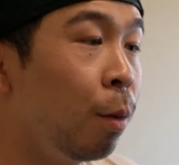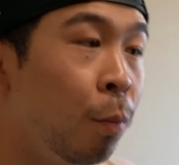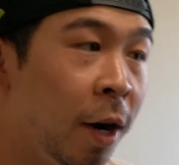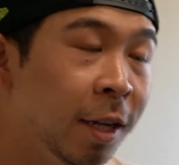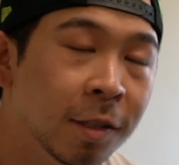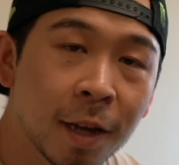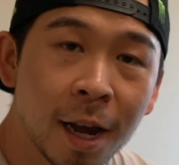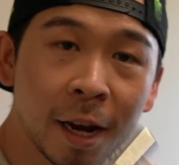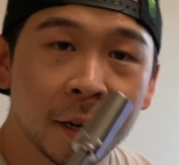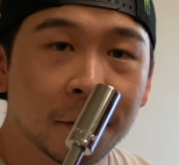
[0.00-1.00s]
the brake
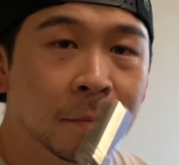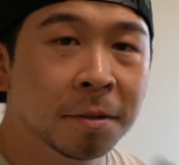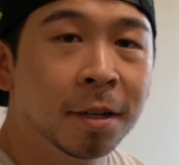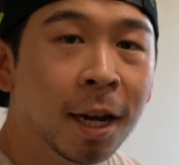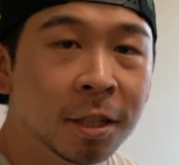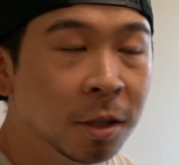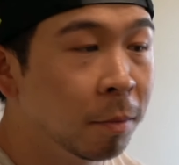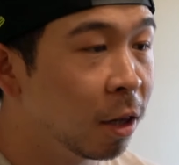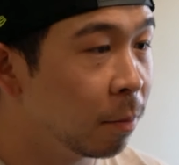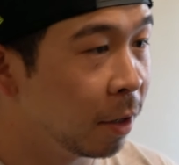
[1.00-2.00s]
side,
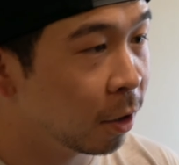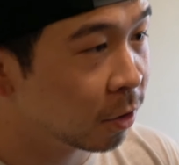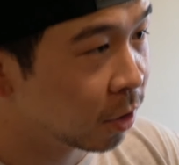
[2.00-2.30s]
19mm